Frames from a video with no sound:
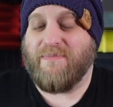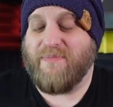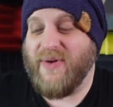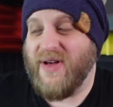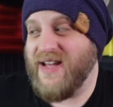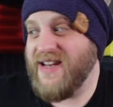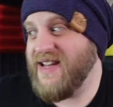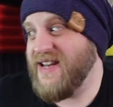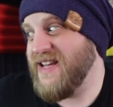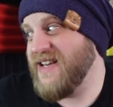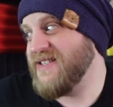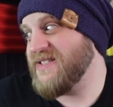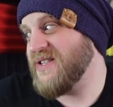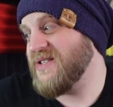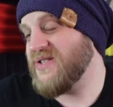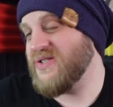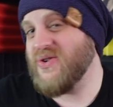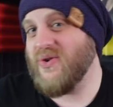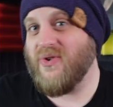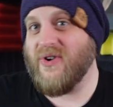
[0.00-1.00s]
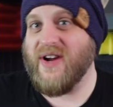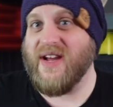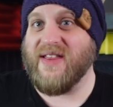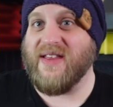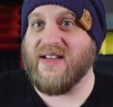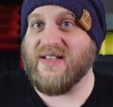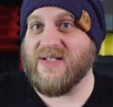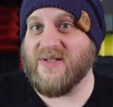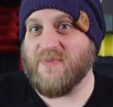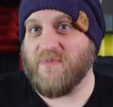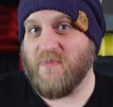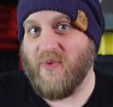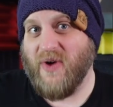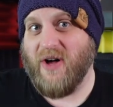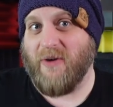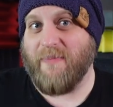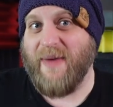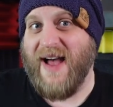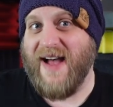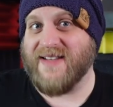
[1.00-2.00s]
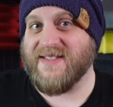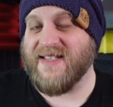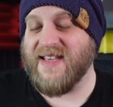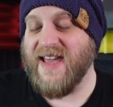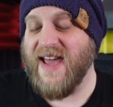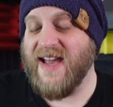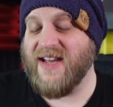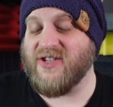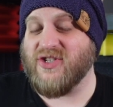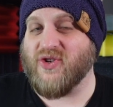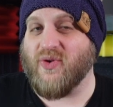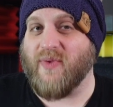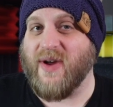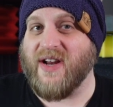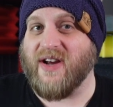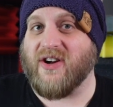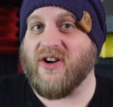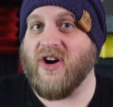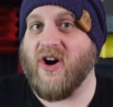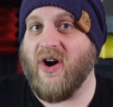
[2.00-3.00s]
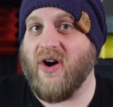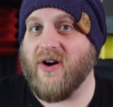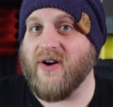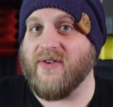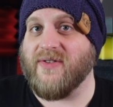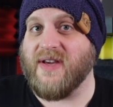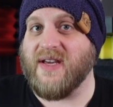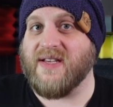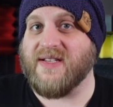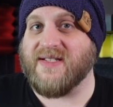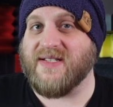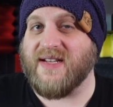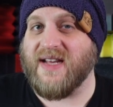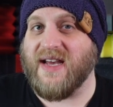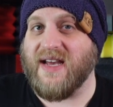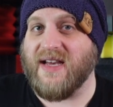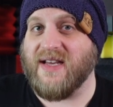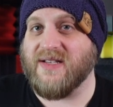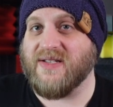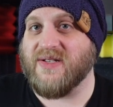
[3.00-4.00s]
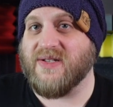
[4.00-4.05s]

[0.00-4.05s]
But it is a story that's well past the age to rent a car these days,